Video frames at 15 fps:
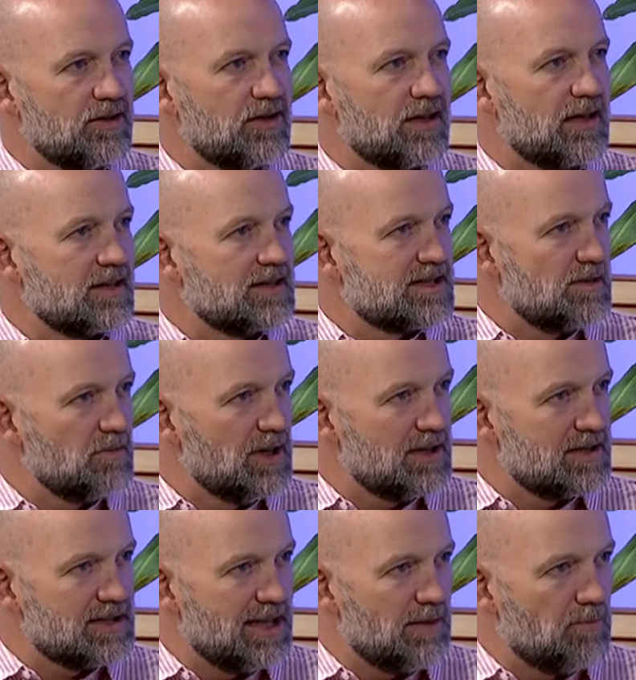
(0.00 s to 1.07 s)
You get a
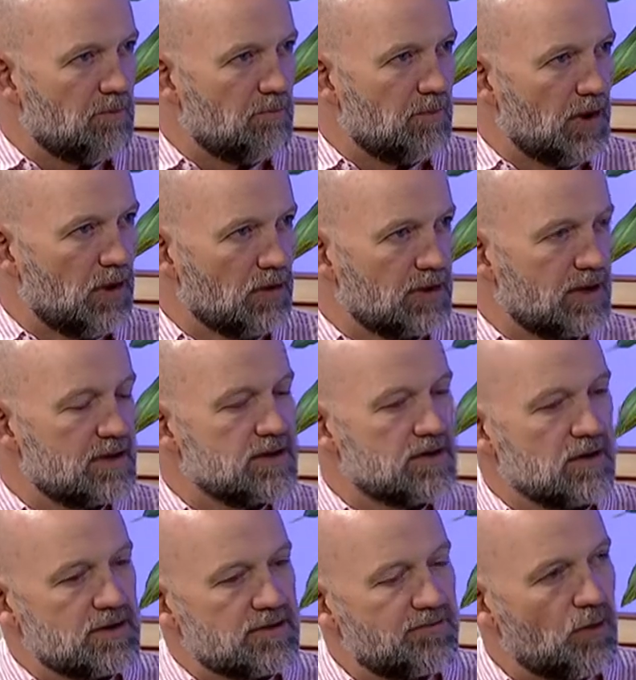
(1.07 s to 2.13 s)
similar type of mold that
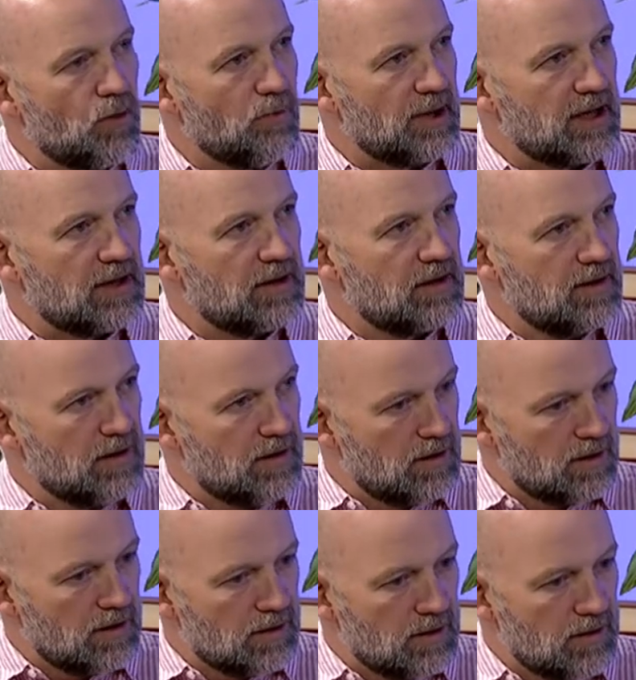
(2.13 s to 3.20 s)
starts forming
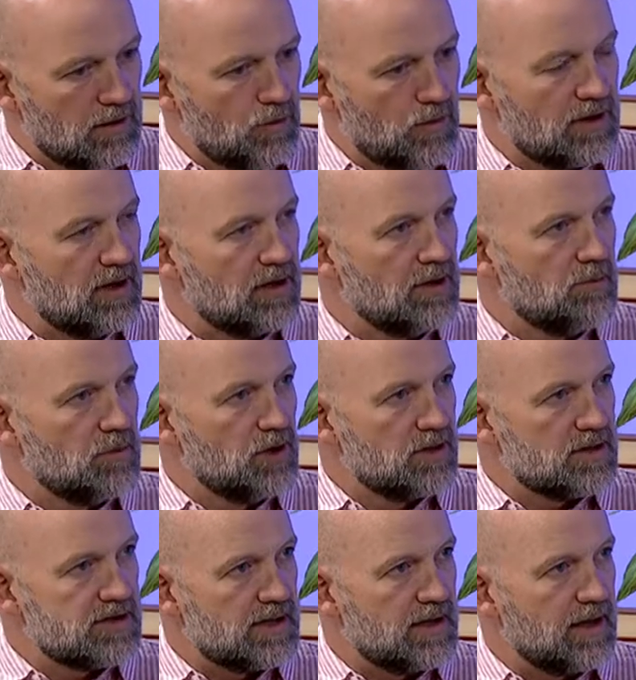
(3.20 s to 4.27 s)
within the
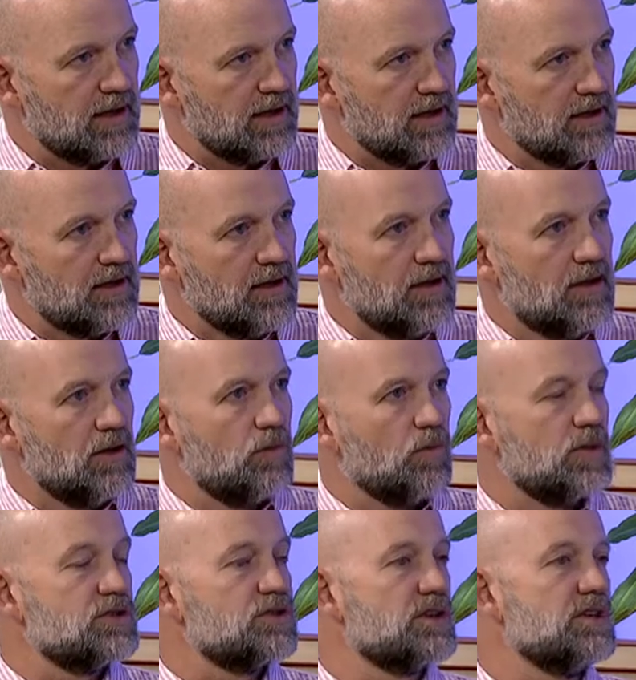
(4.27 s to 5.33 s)
mucus lining,
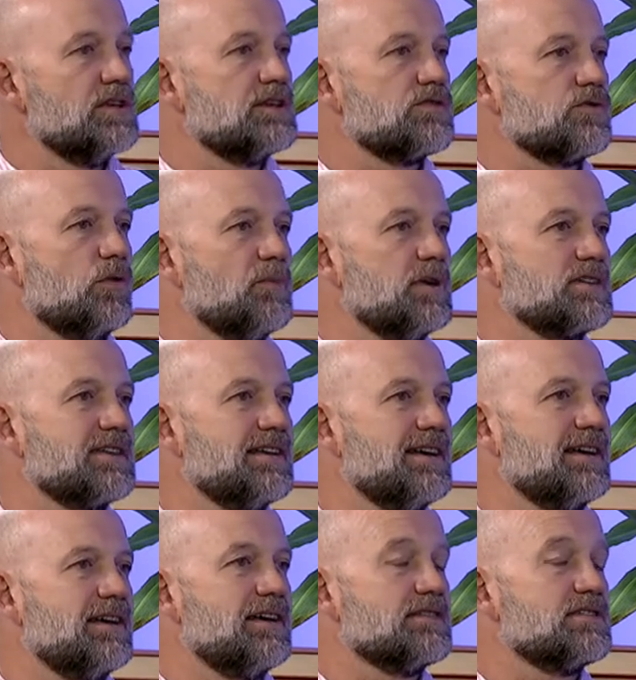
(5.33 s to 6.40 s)
which is almost
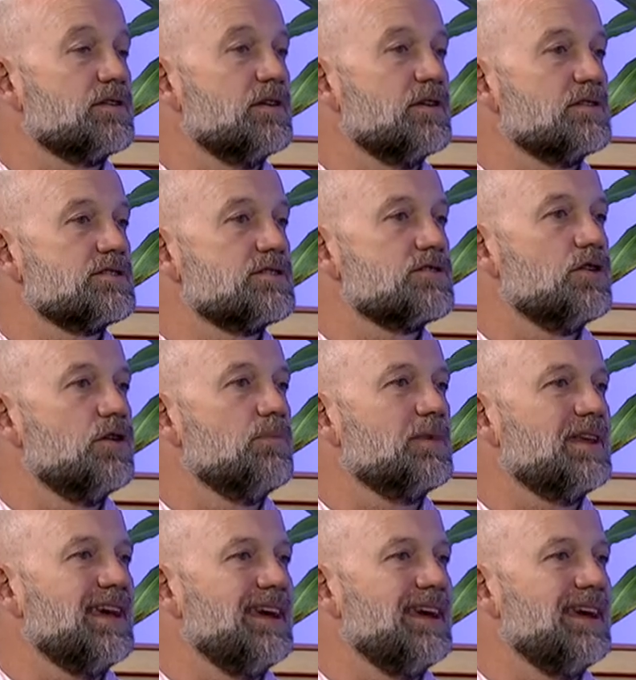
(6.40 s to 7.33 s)
like it's termed